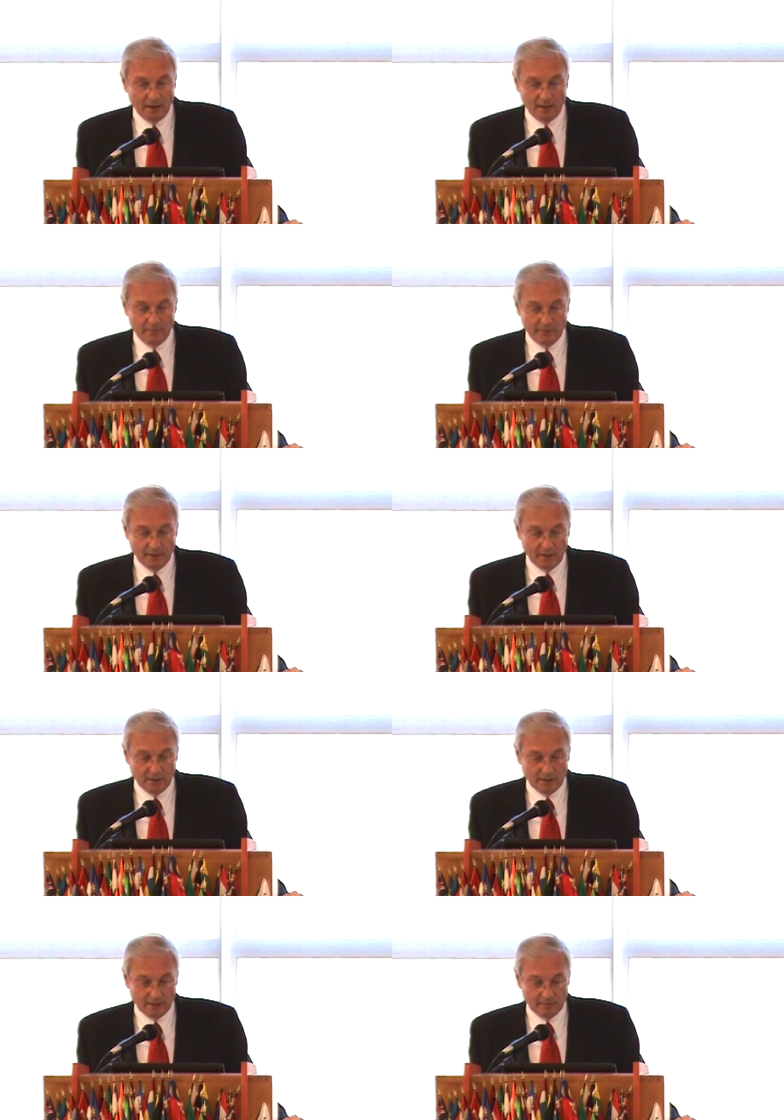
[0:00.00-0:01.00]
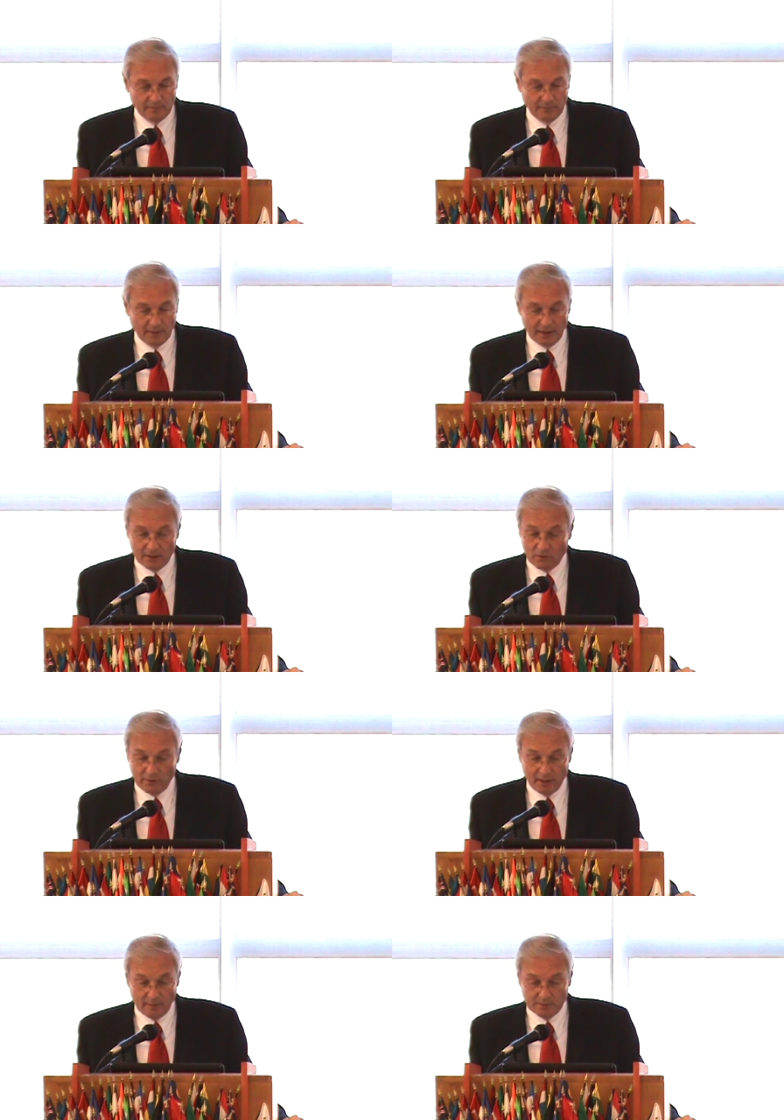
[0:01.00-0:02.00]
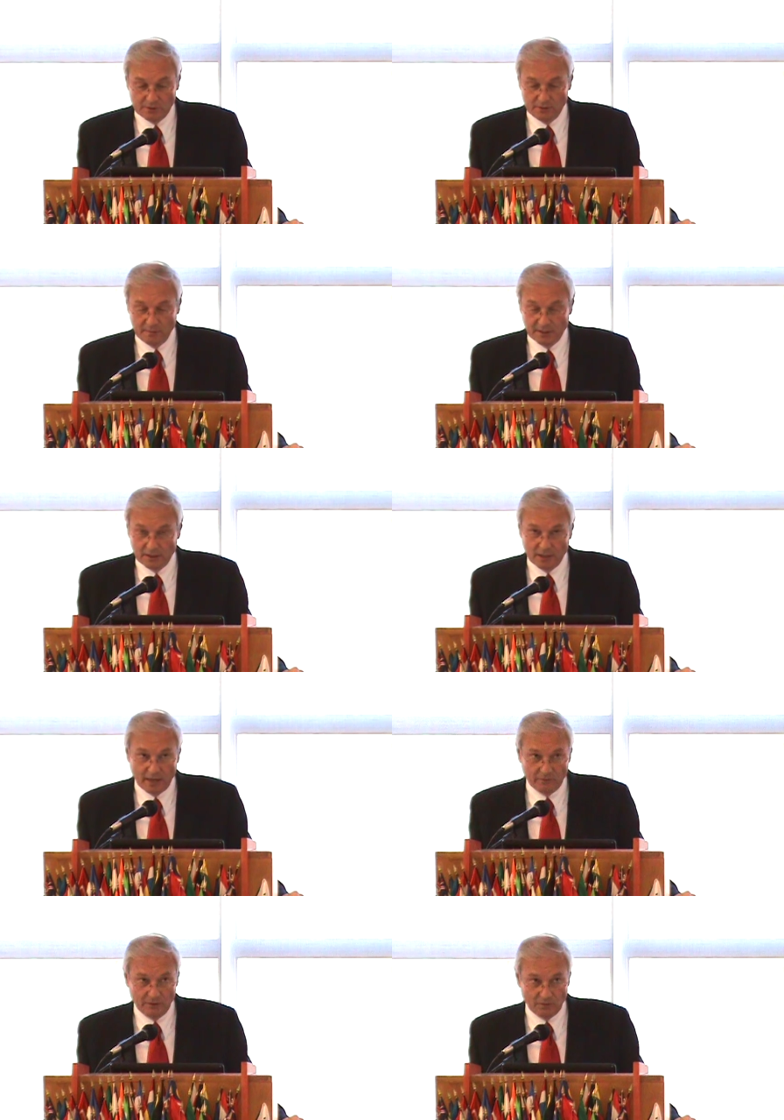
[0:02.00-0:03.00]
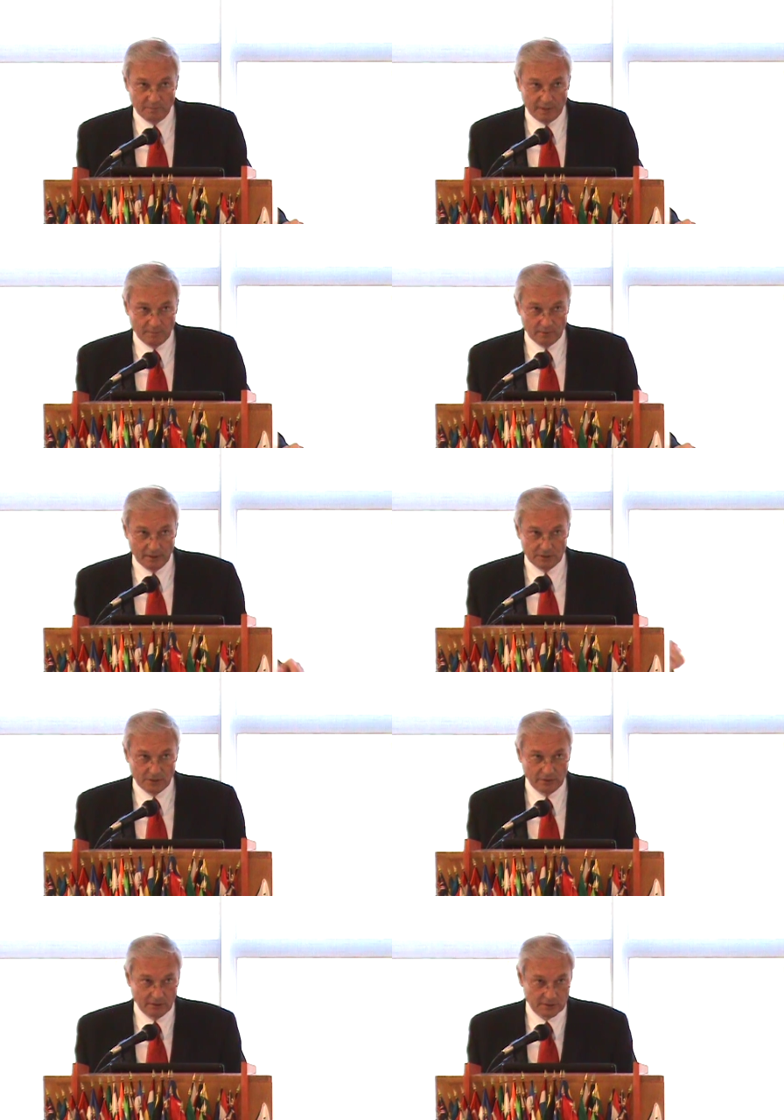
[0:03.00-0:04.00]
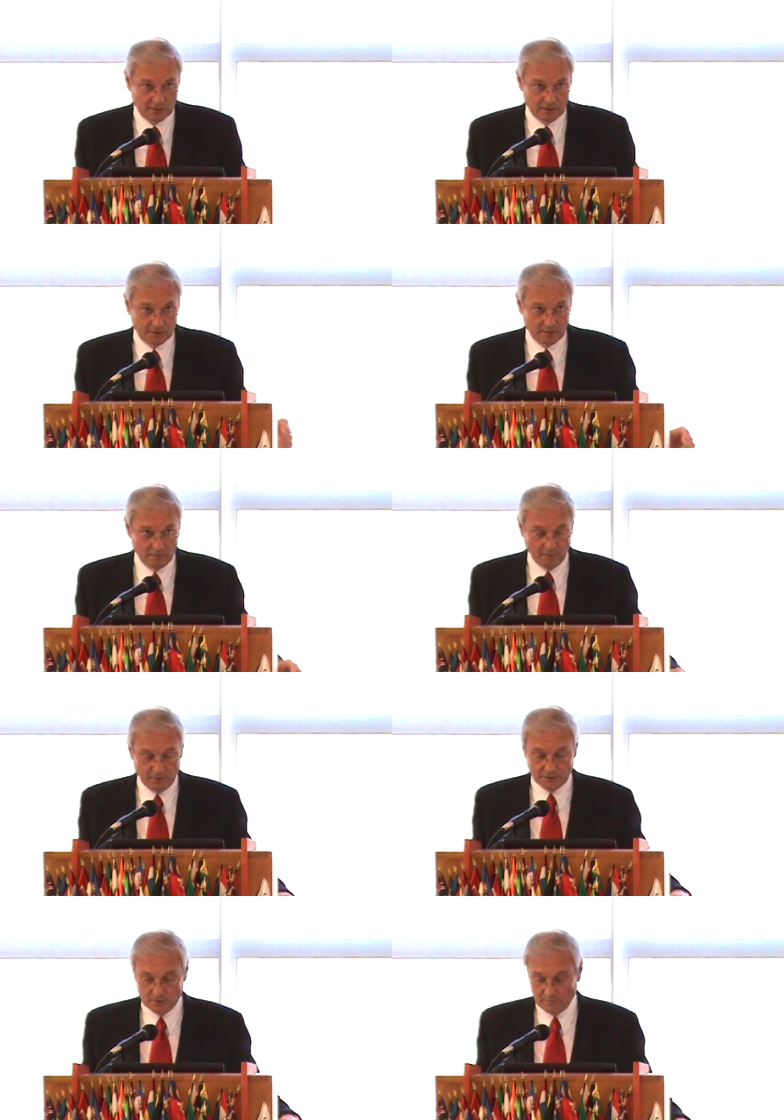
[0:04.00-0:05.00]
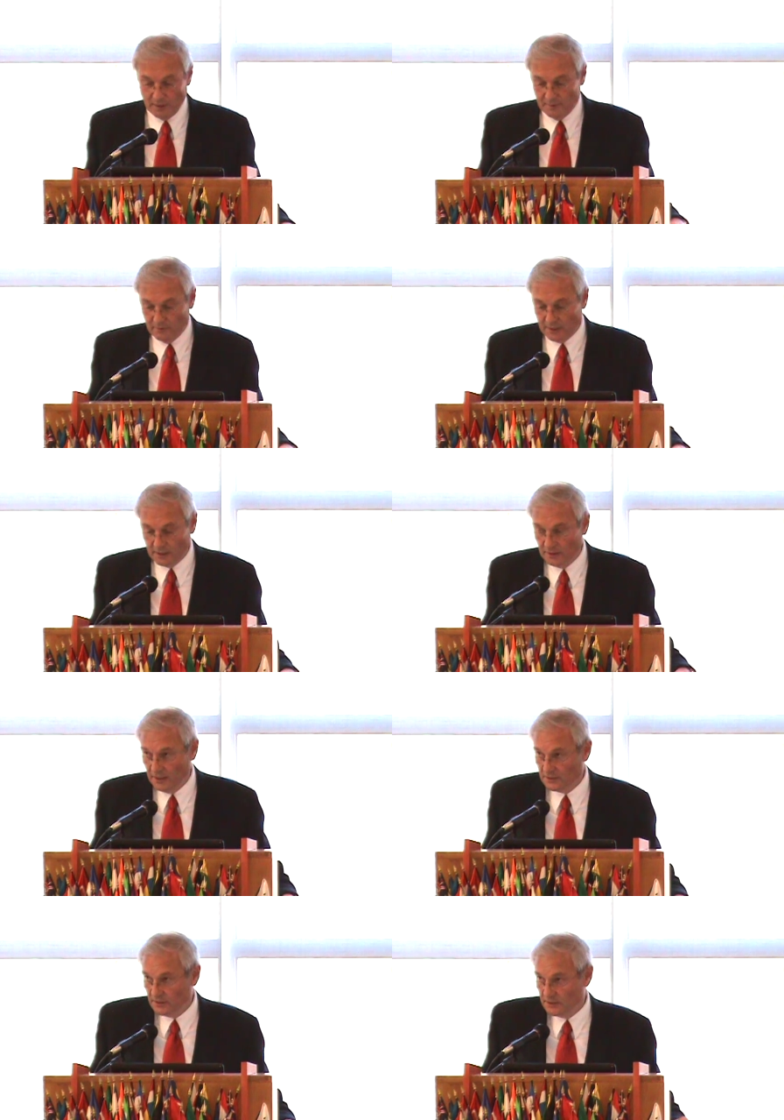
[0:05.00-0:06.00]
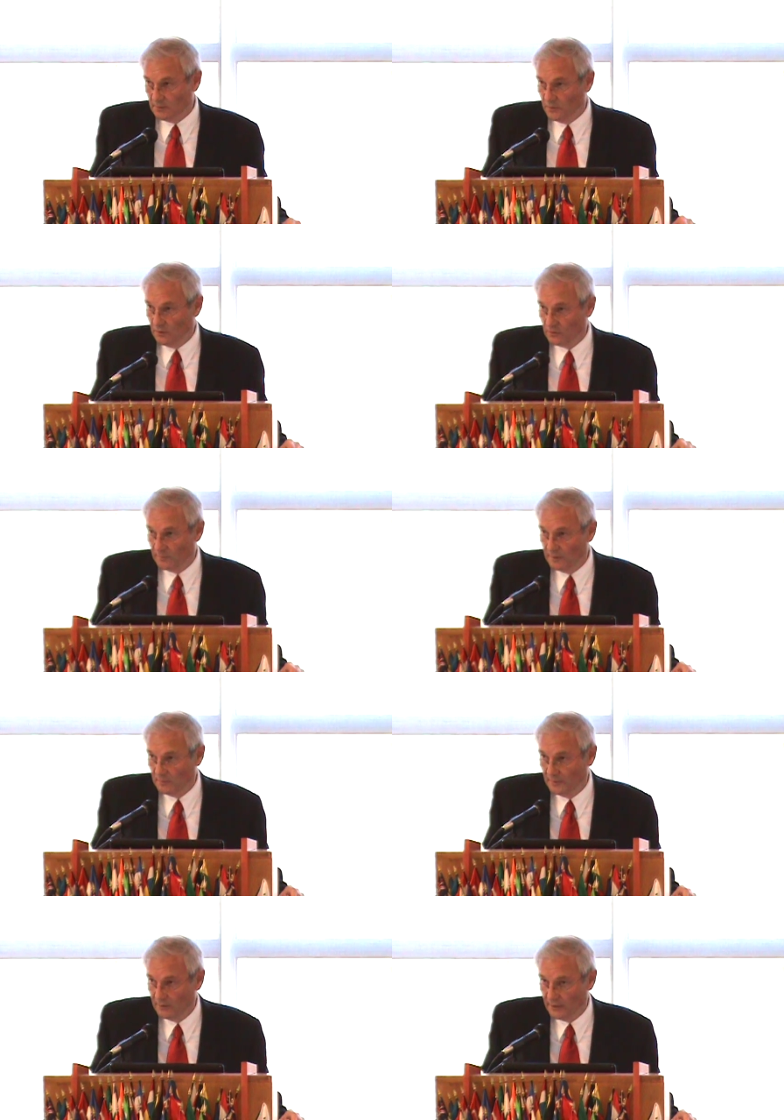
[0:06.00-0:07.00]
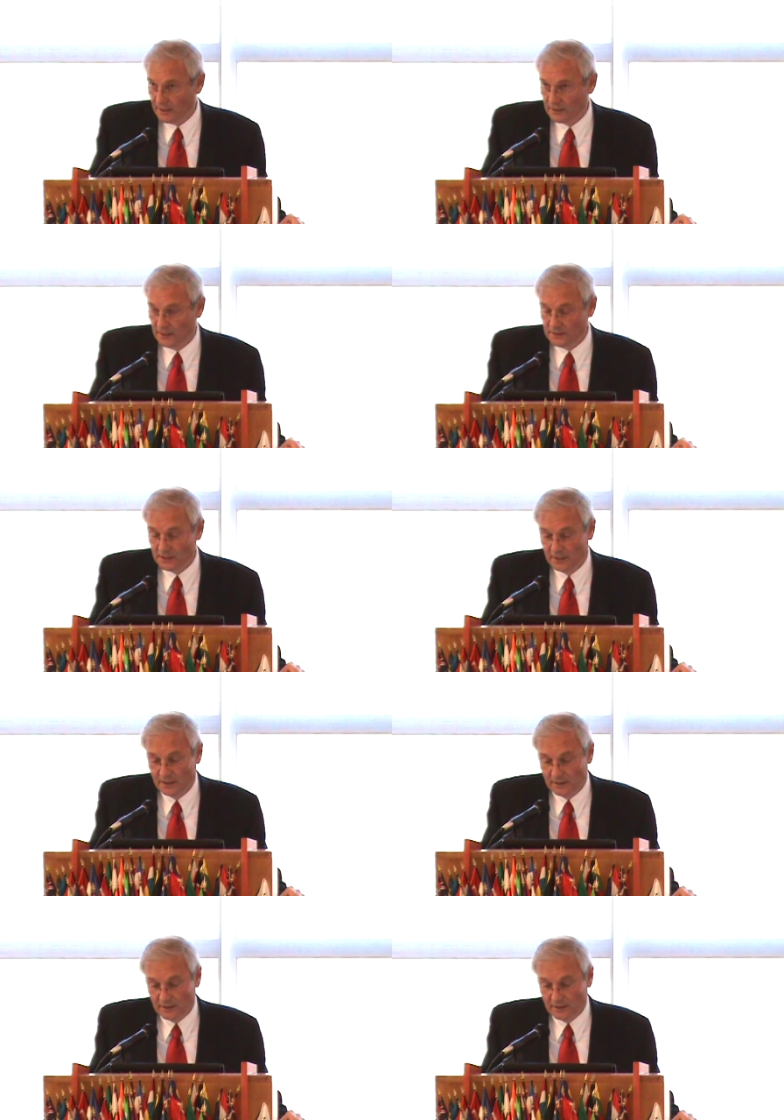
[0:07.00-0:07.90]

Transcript: Um, and uh, I had a great opportunity to meet a lot of different people. And as you notice, there's a, a person you probably recognize, at least some of the older people may recognize.